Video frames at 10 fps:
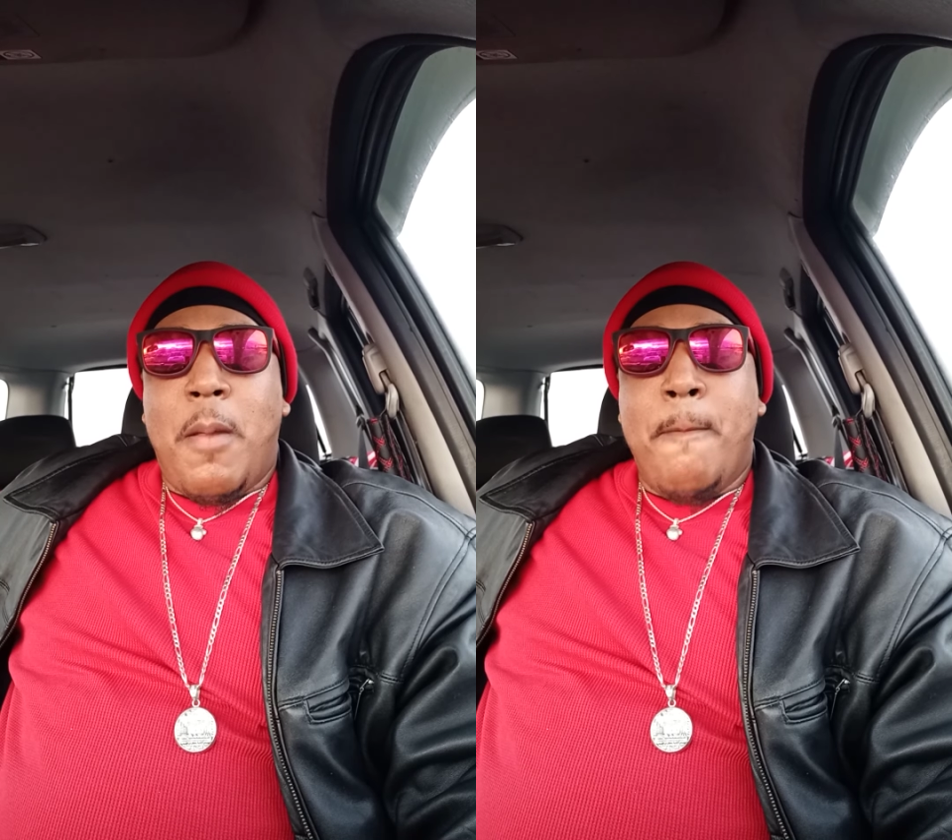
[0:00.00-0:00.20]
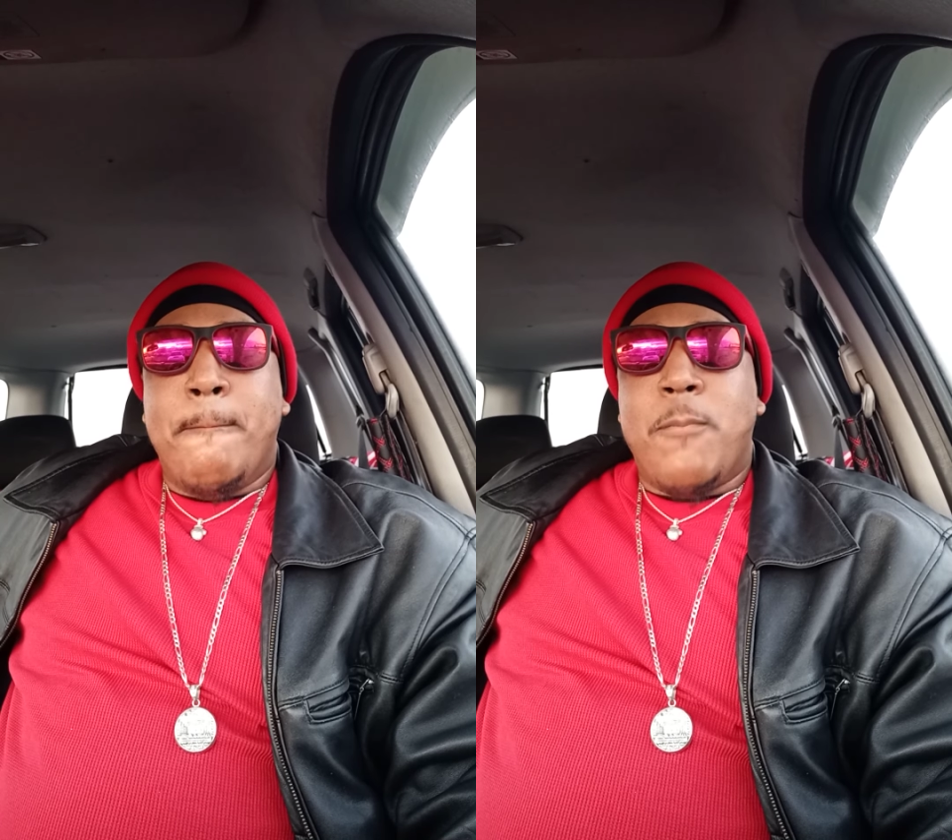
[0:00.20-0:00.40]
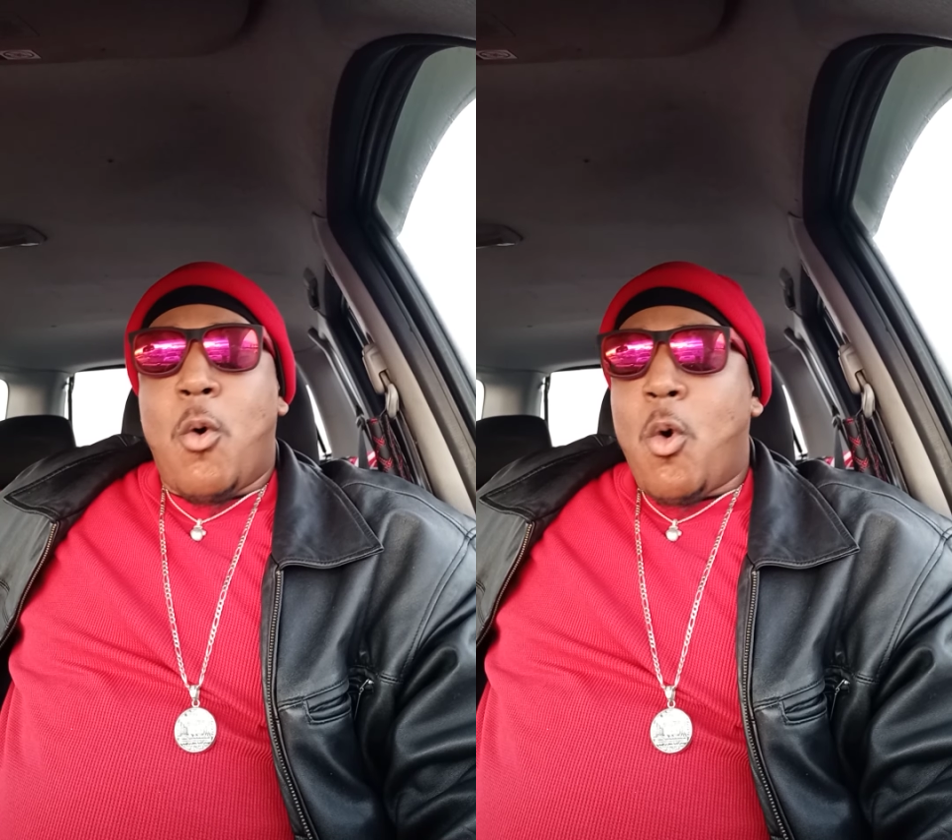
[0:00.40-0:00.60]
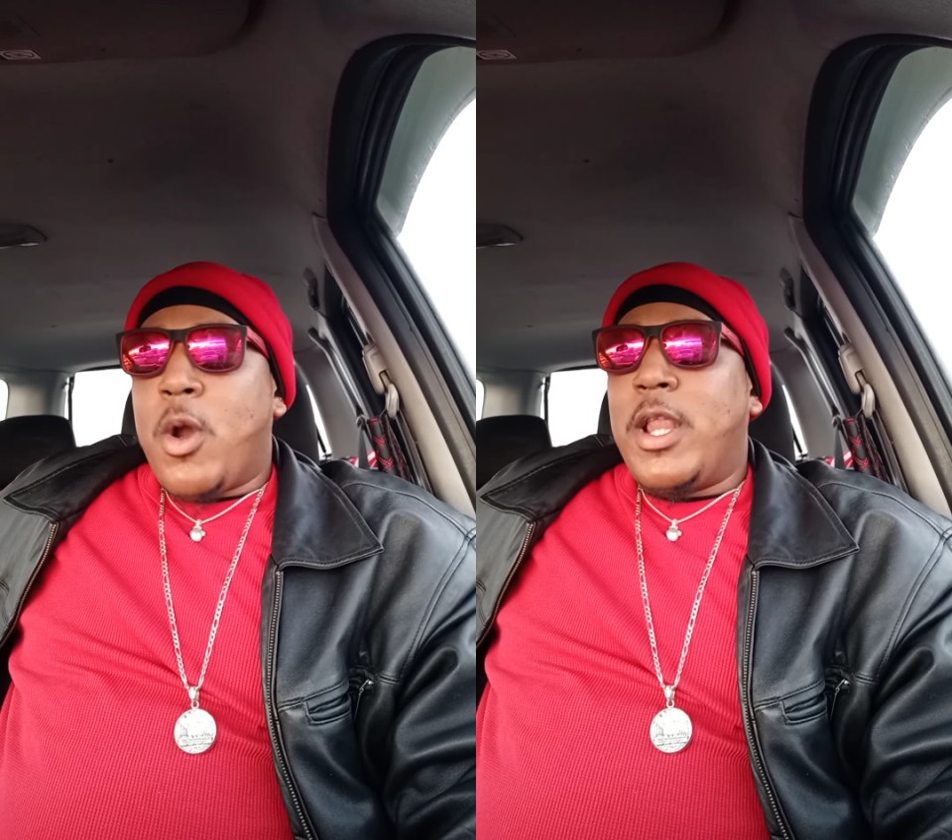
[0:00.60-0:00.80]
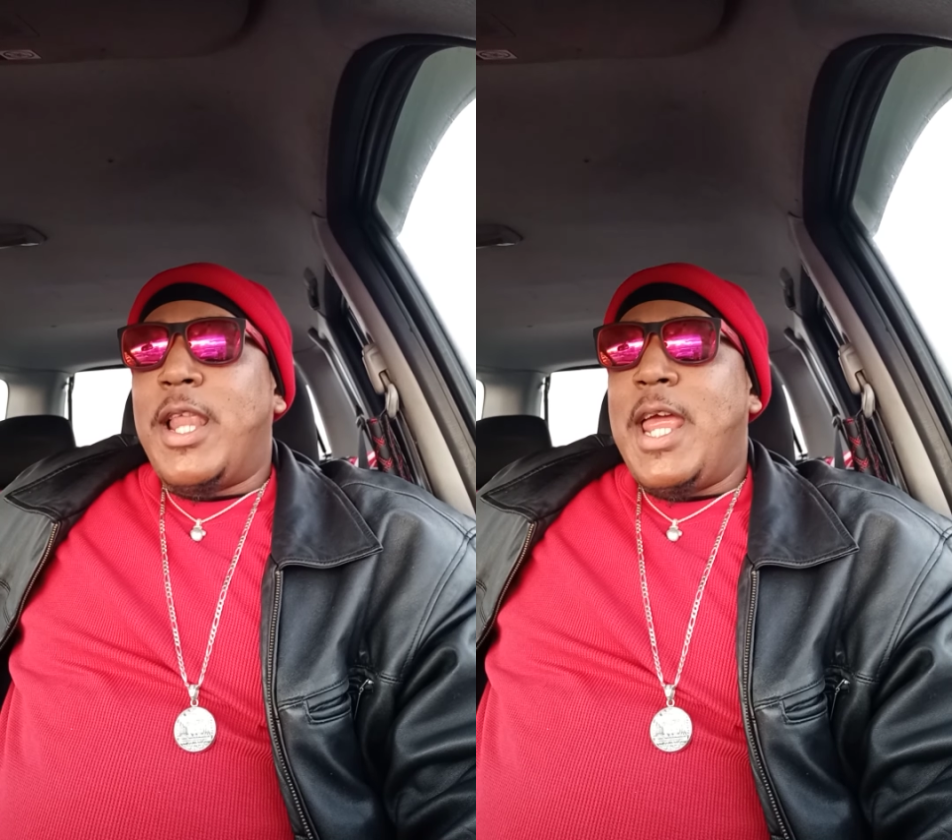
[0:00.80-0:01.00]

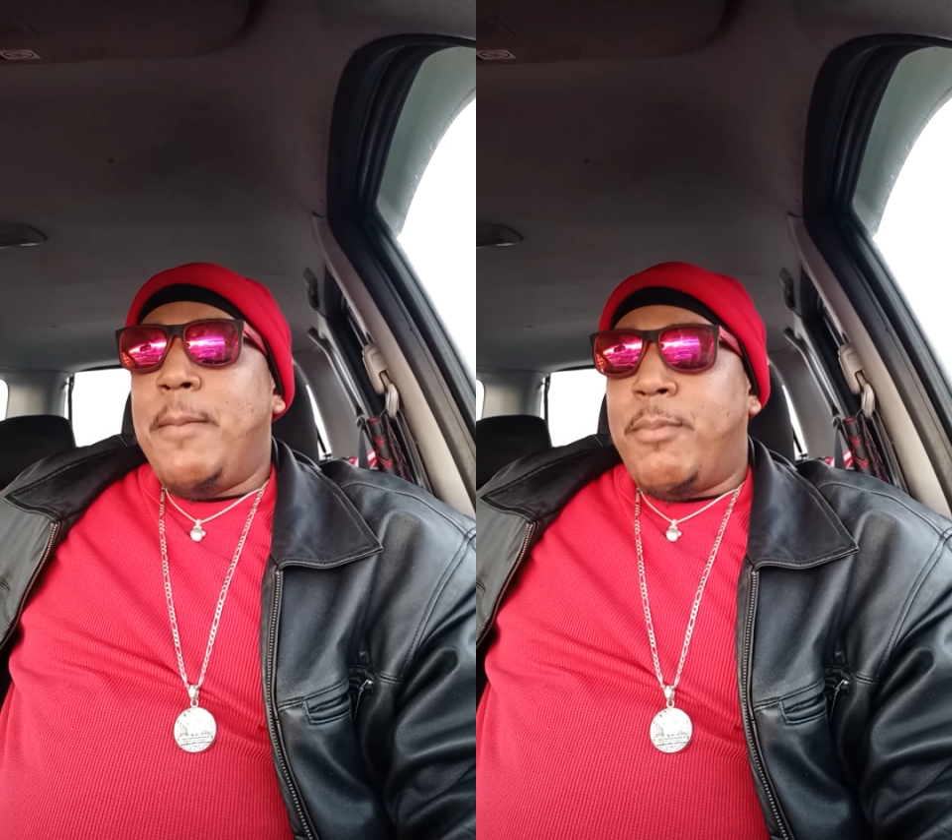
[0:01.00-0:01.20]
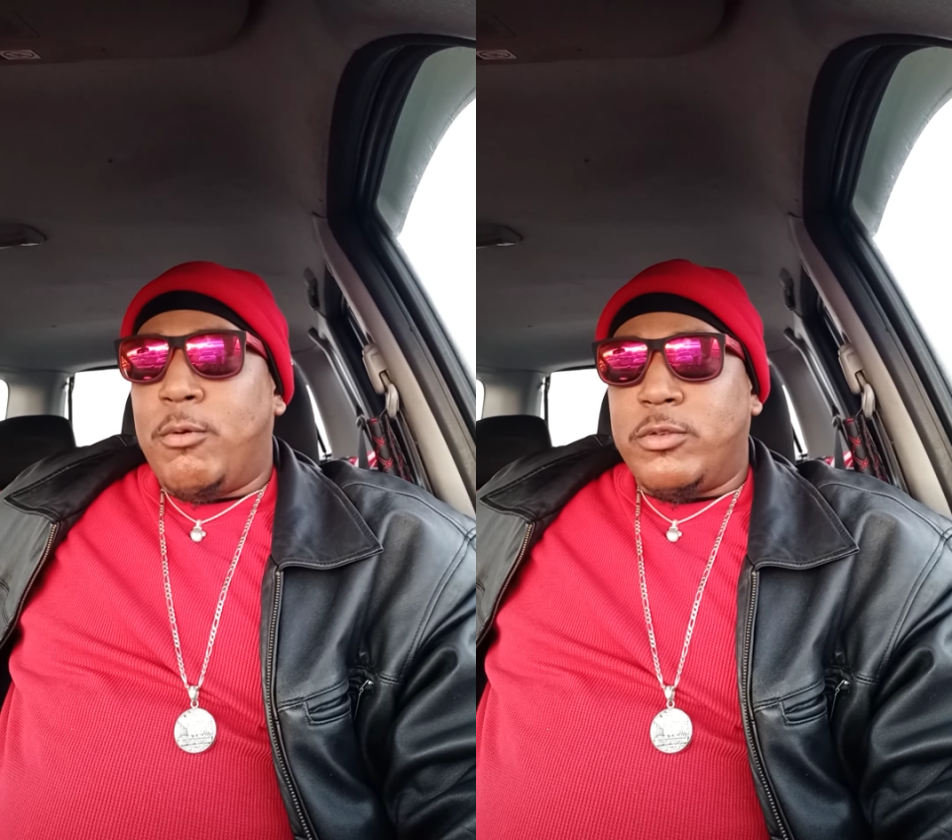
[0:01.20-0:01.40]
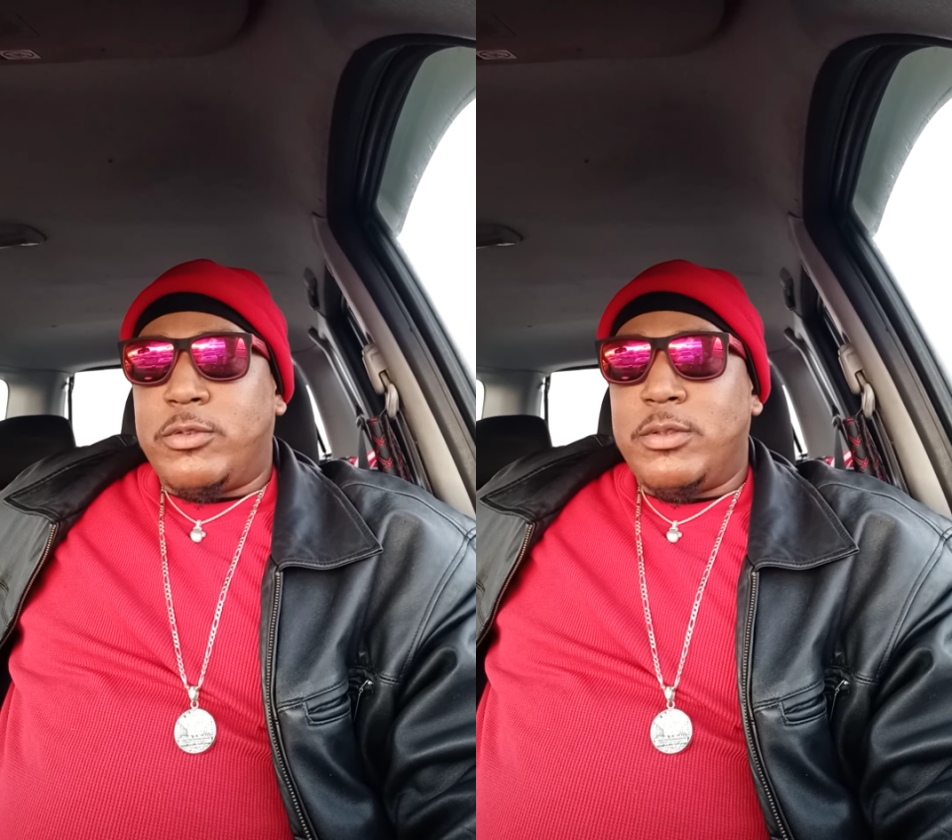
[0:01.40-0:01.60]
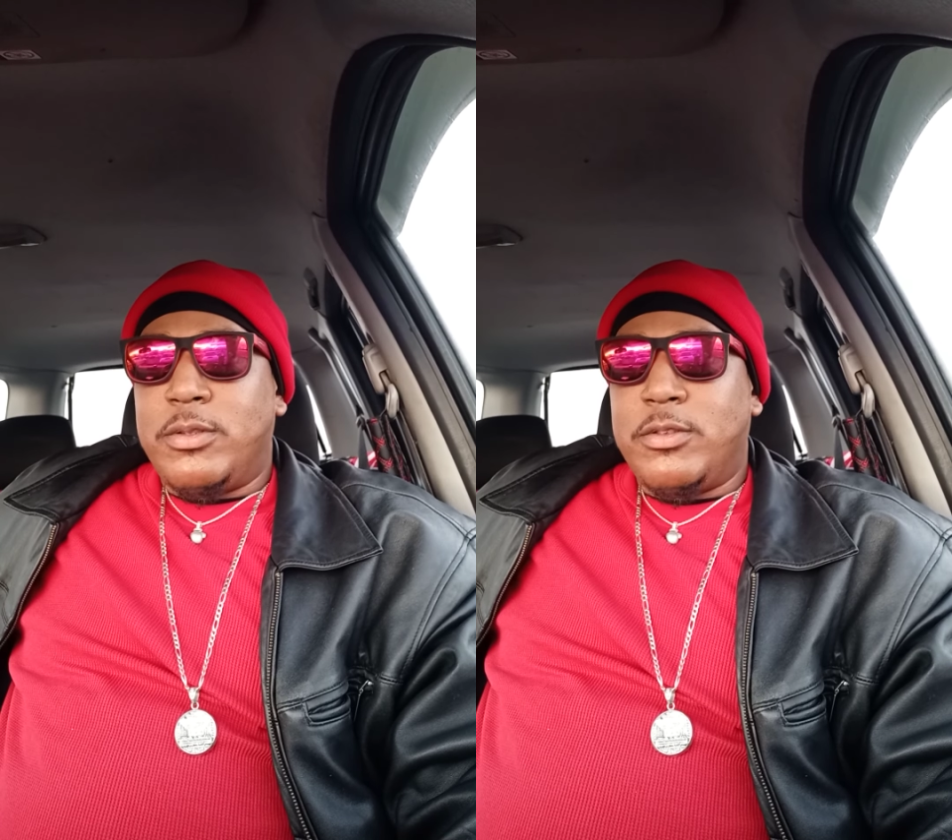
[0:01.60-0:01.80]
more labels